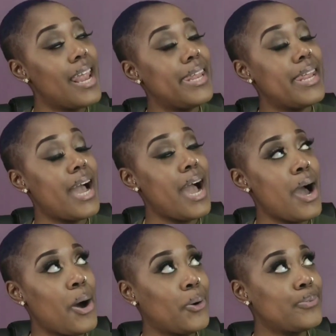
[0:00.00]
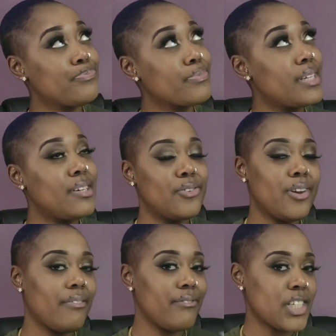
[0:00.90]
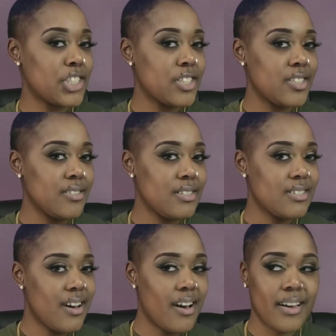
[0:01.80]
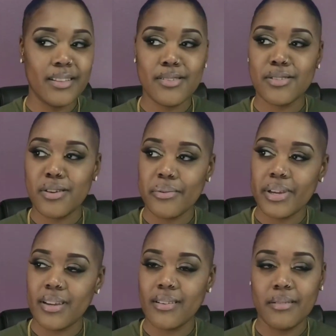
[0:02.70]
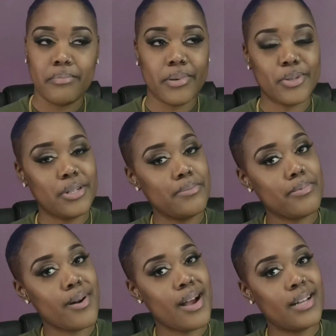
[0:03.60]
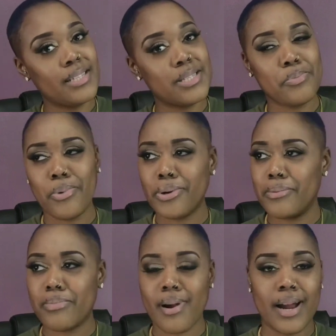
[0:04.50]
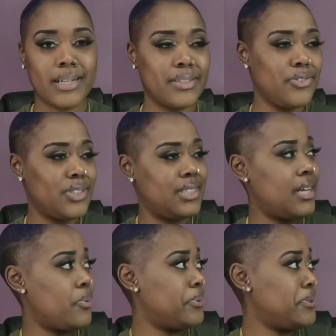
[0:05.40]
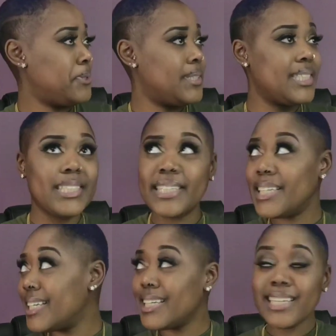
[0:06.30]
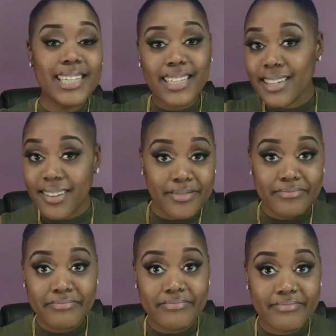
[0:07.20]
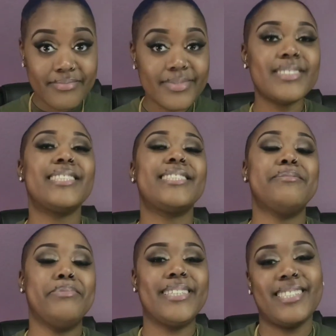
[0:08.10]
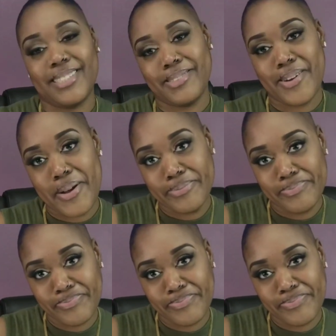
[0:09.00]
Now, if you love fashion, design, sewing, building a brand, supporting a brand, if you just like what you see, then please subscribe.